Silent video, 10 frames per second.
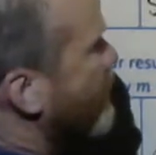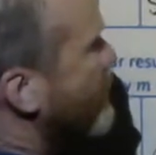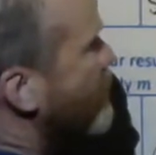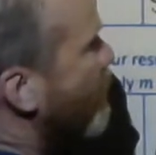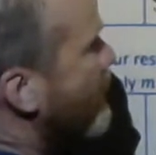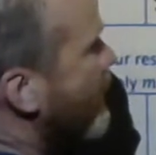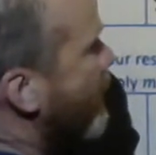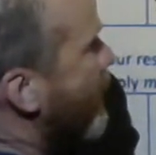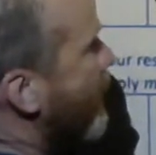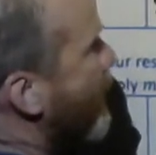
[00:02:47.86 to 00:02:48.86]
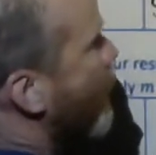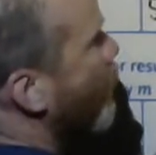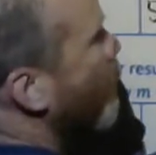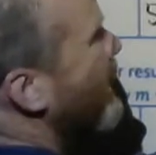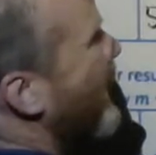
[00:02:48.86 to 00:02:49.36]
this one.
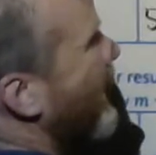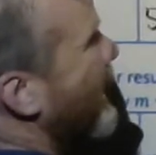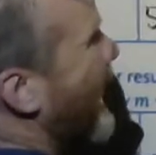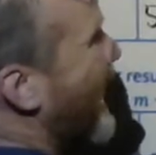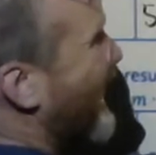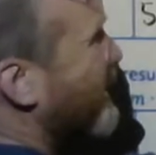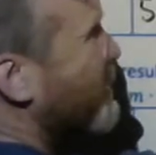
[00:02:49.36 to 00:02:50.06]
We had x